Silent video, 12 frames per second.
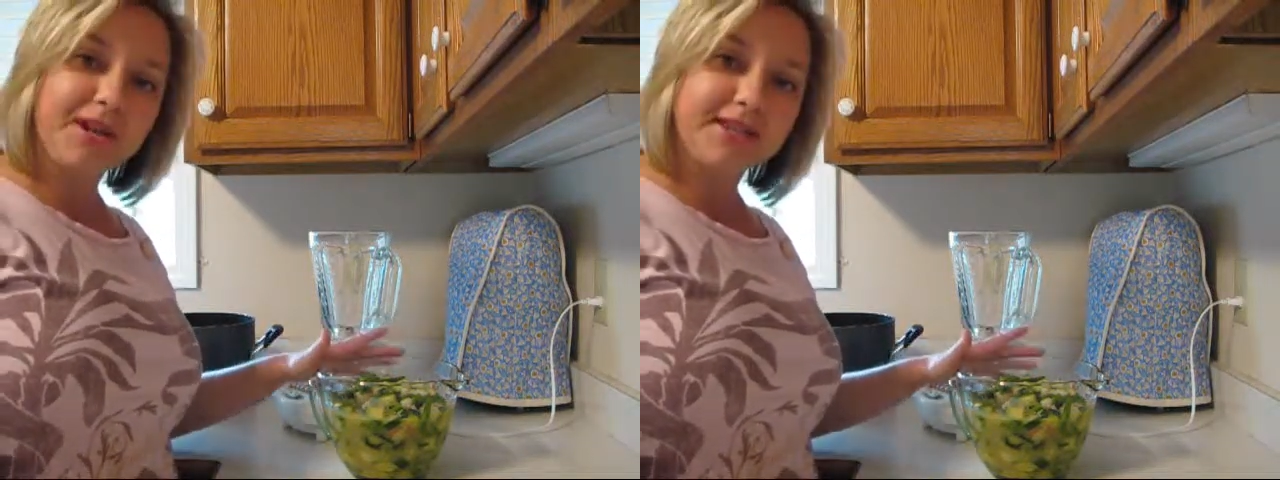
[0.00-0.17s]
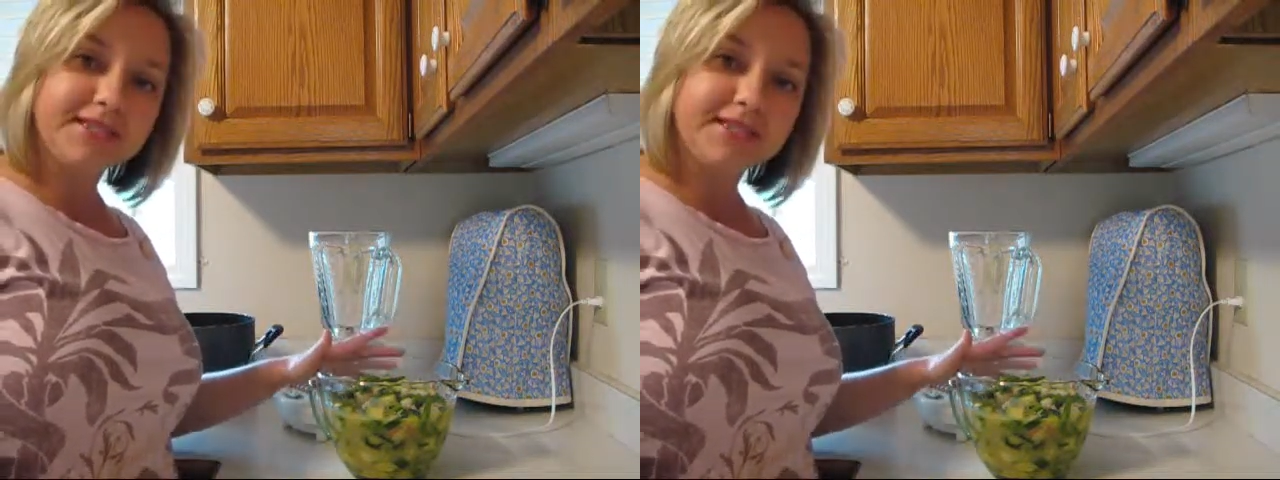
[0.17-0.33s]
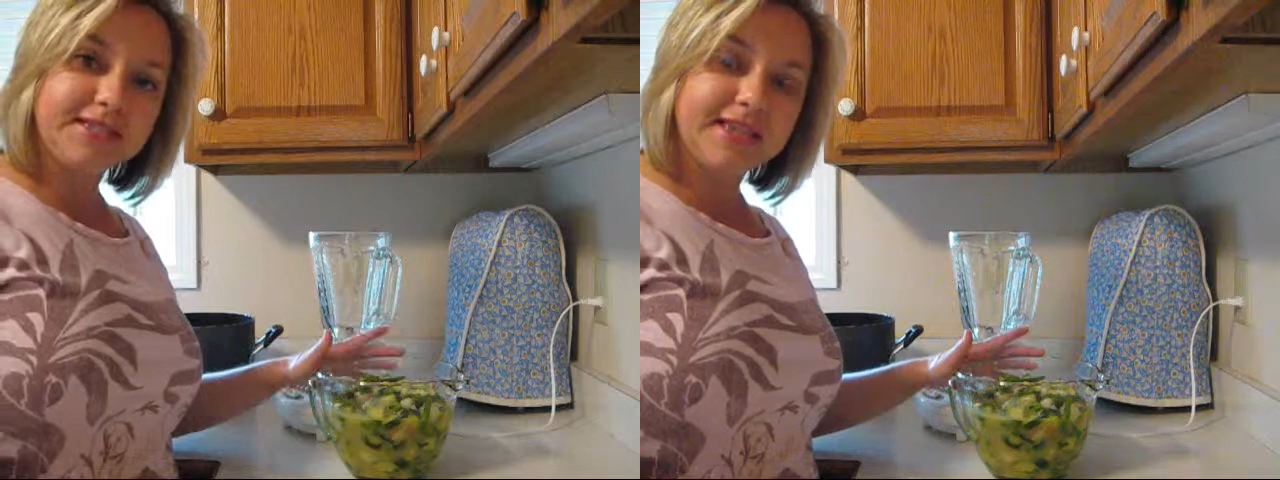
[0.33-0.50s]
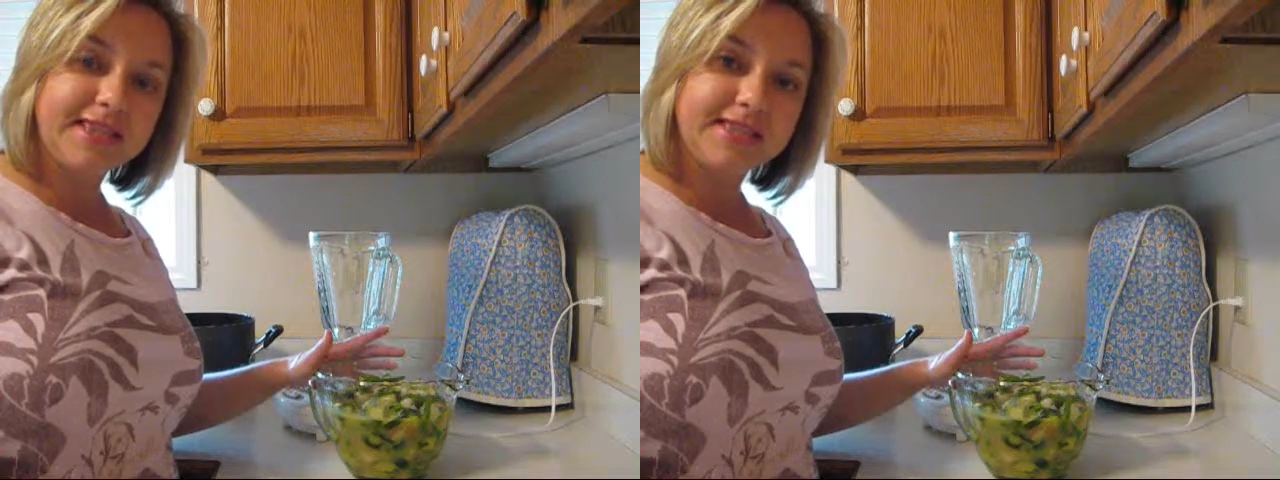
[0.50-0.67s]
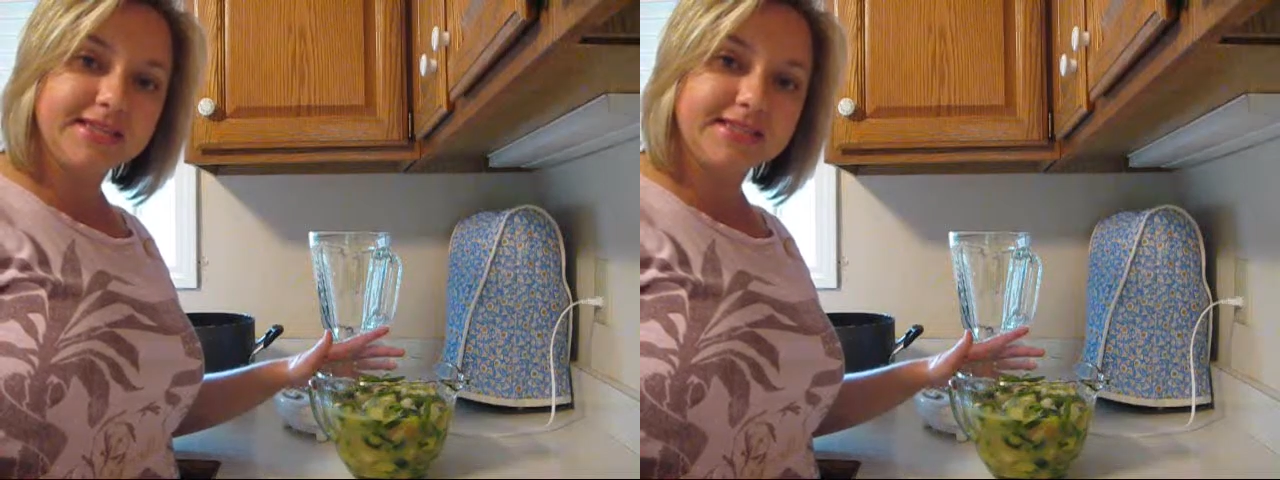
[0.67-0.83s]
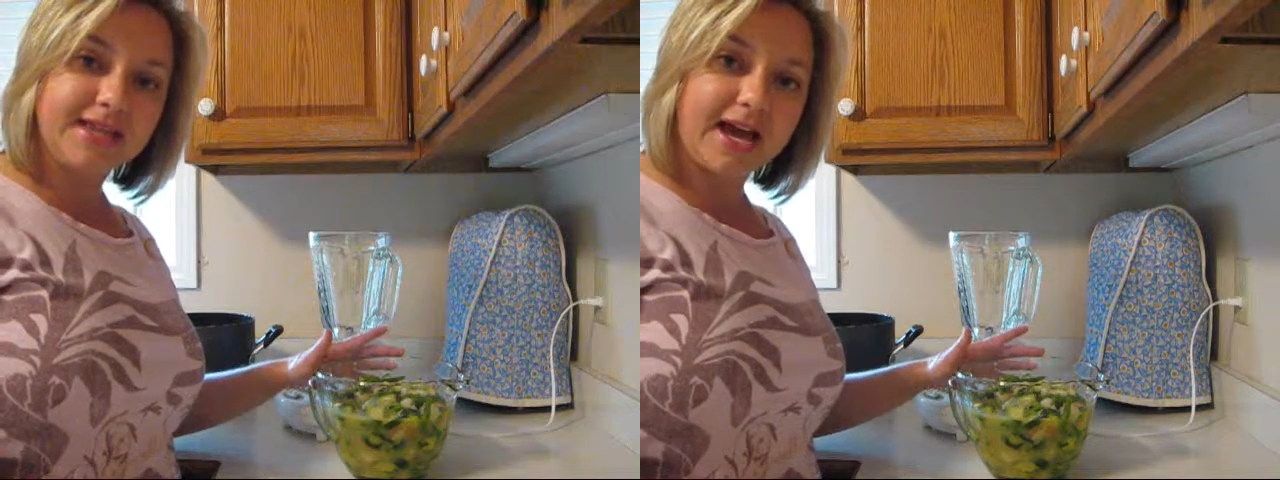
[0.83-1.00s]
it in
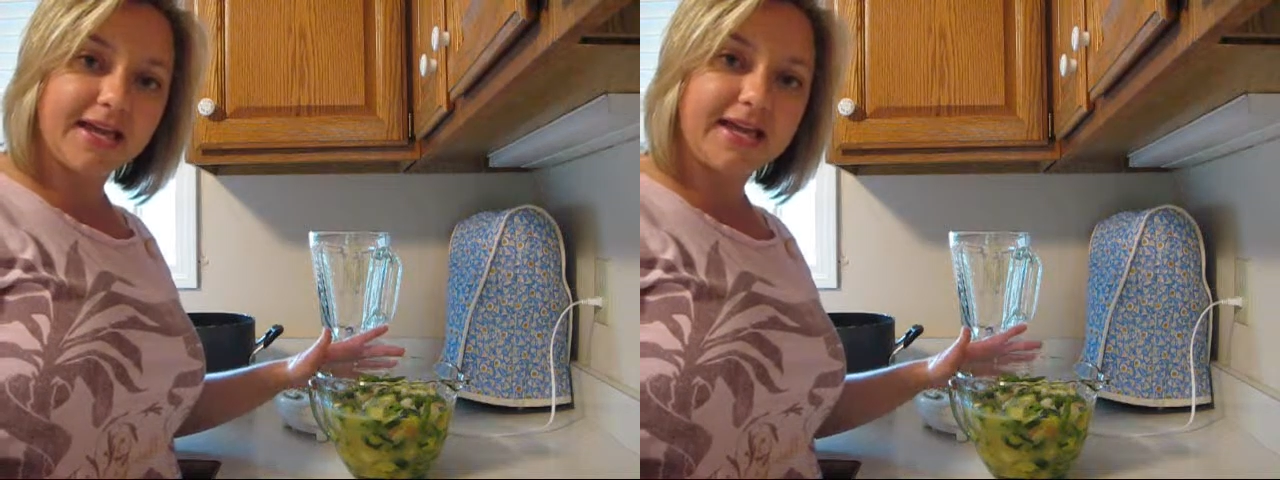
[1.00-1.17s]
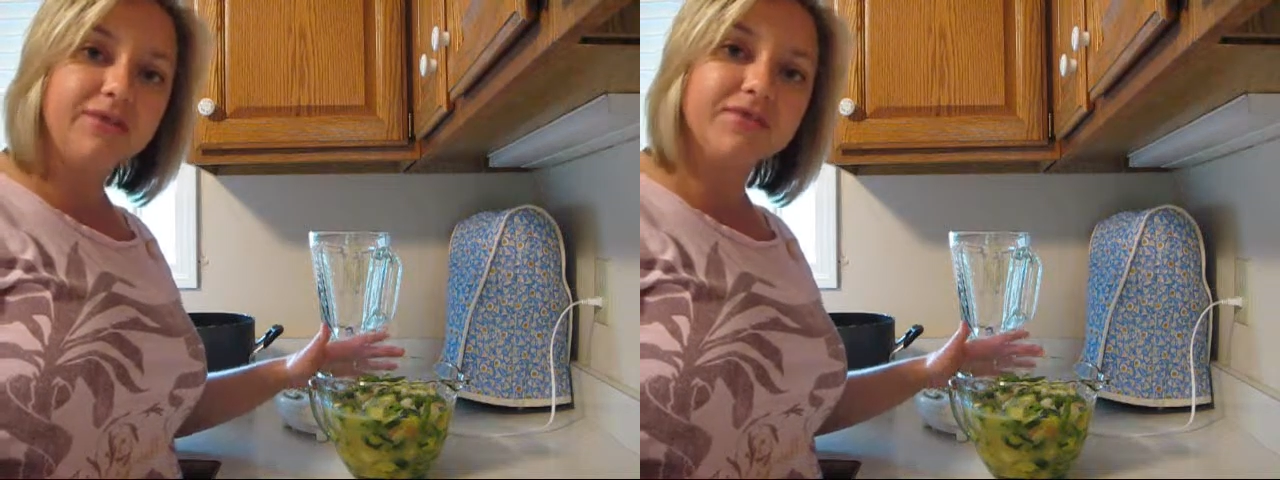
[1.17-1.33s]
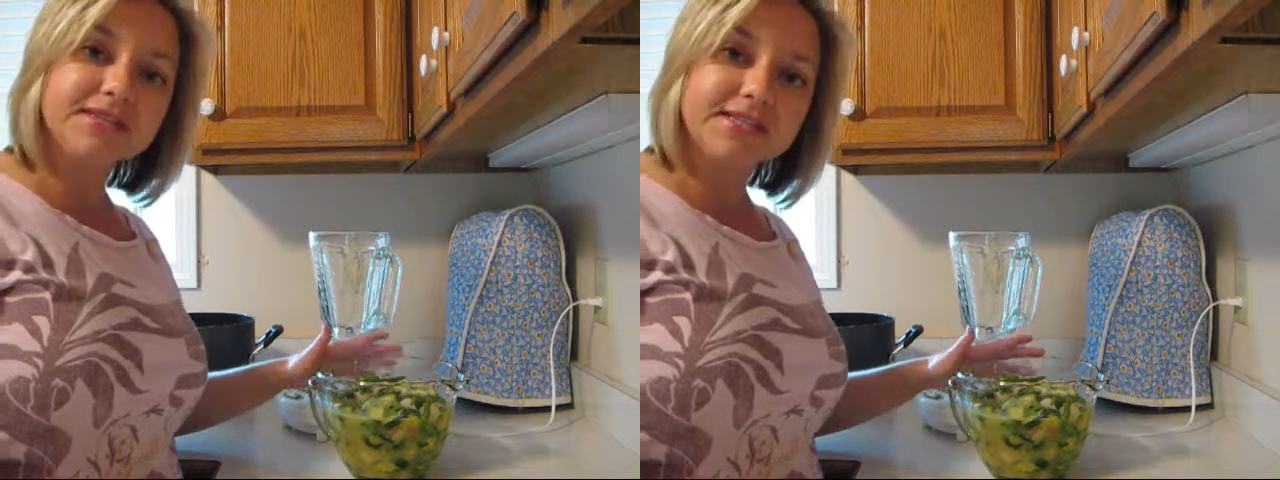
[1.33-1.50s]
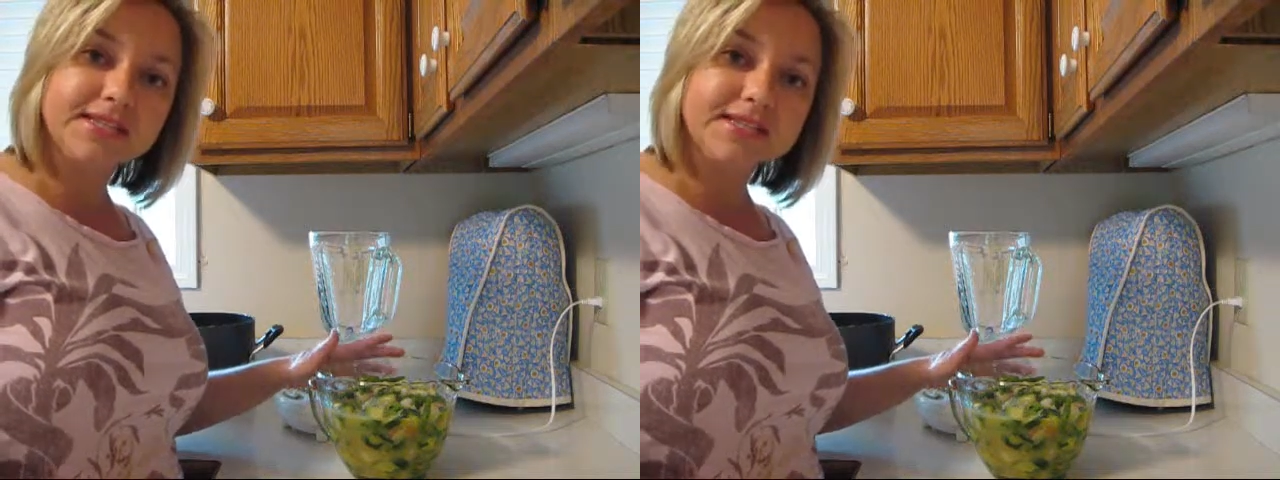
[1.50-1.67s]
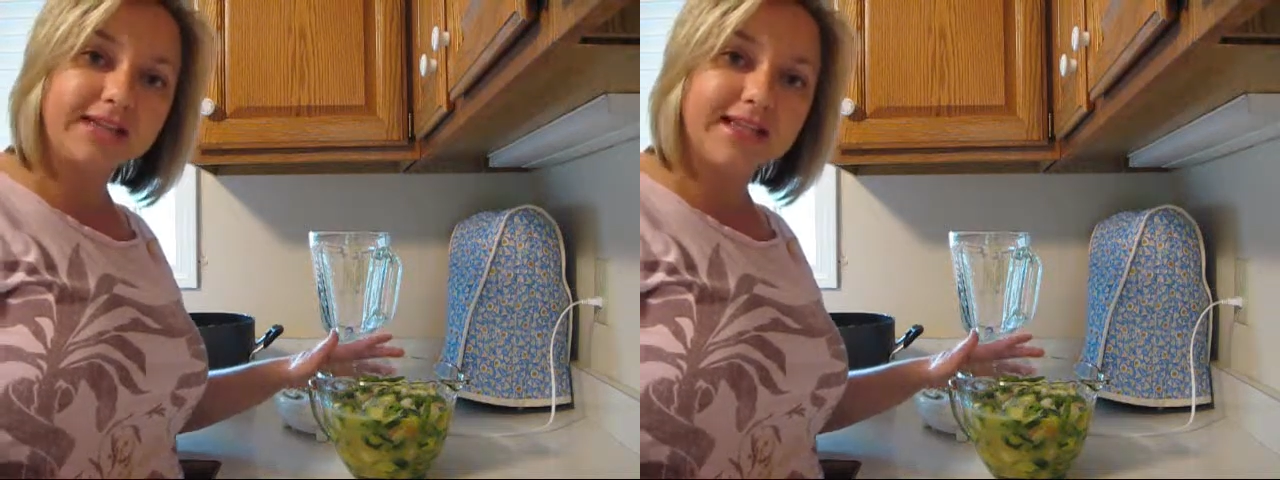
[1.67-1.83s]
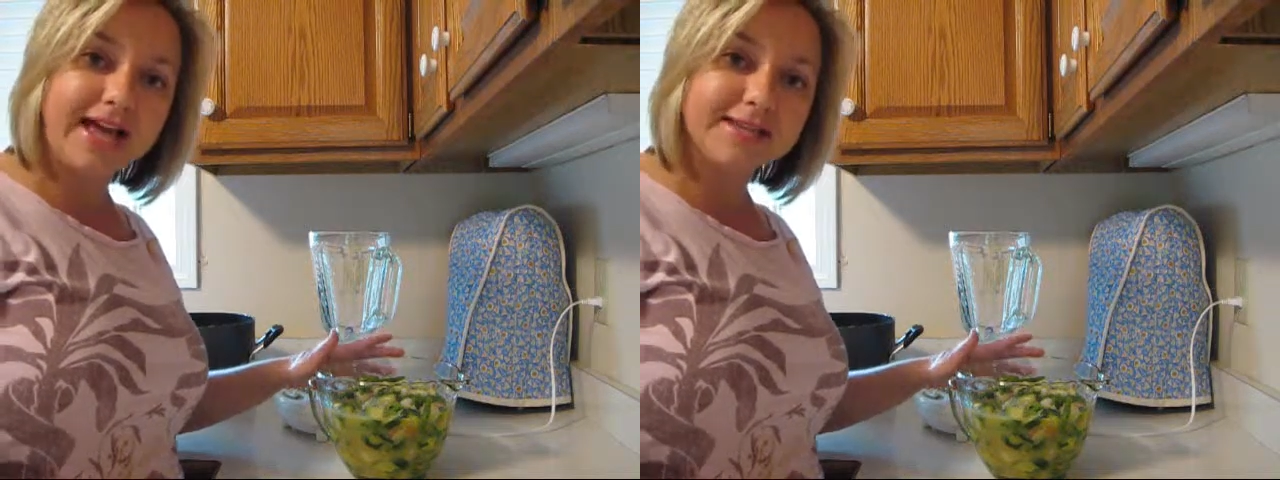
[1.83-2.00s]
this
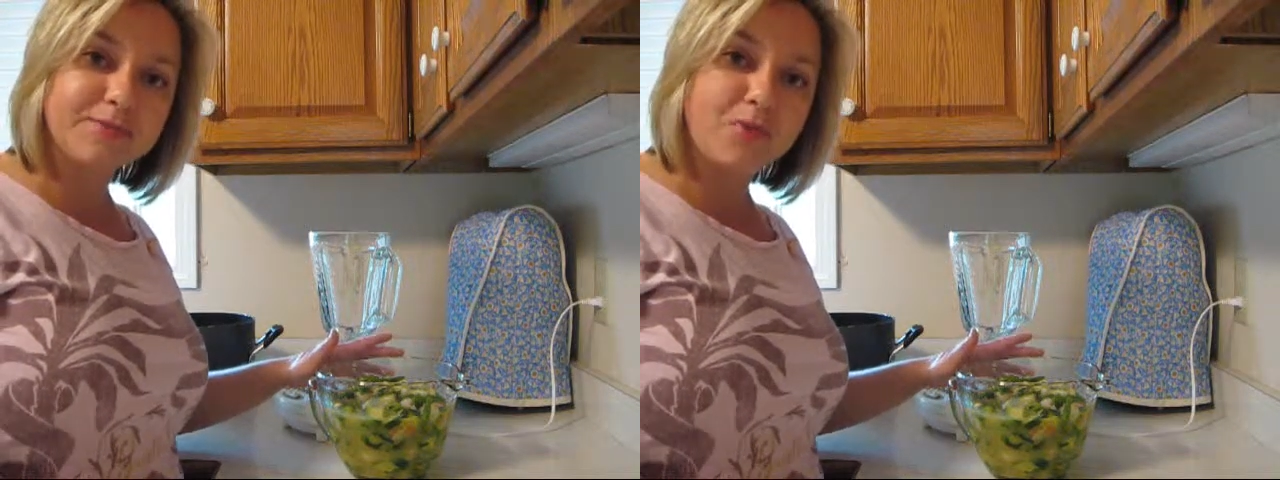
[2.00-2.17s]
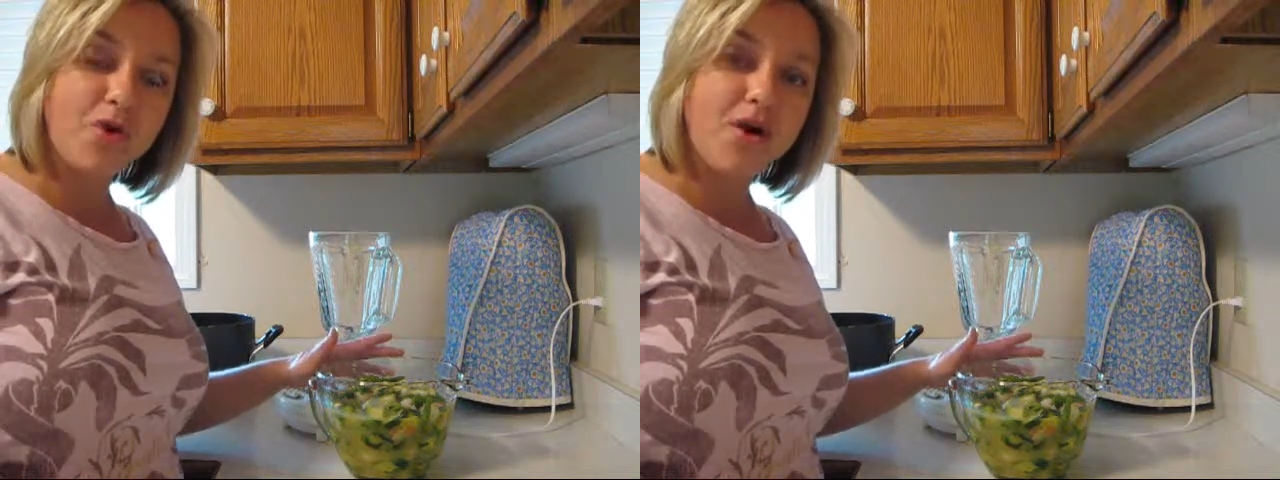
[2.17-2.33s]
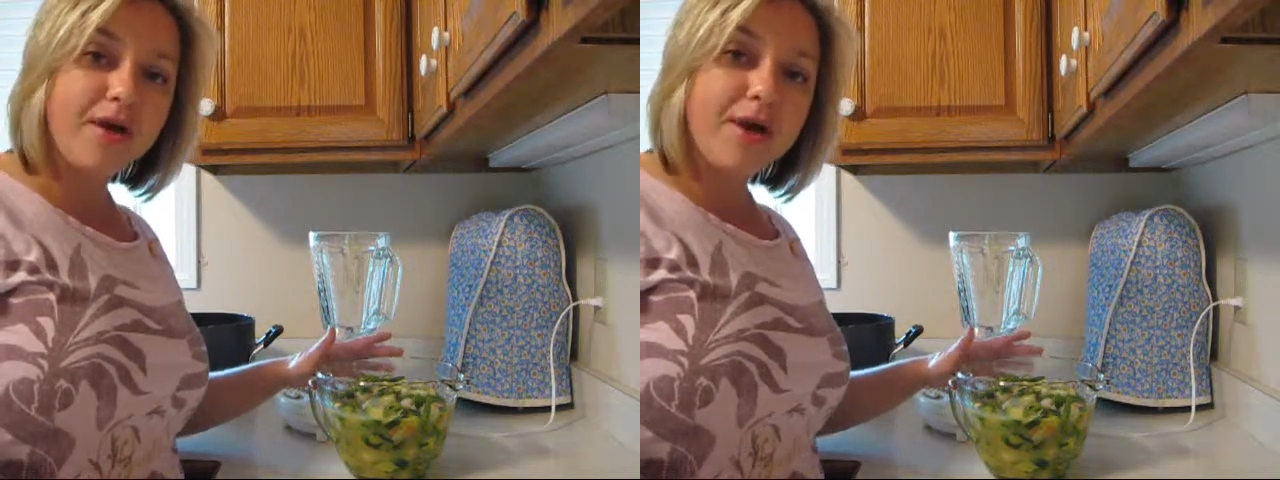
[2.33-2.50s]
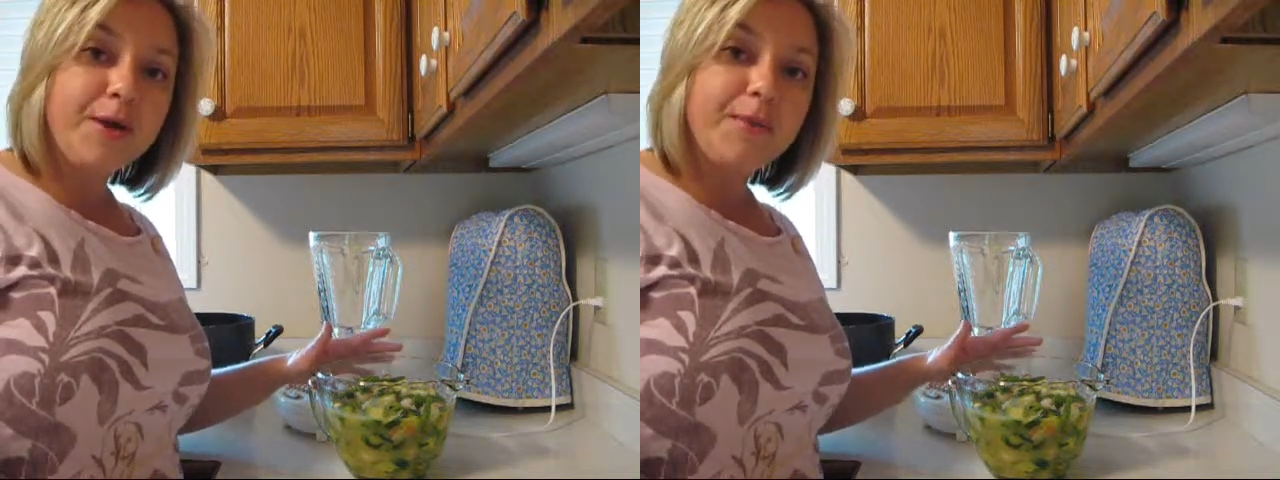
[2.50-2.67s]
heat-resistant glass bowl,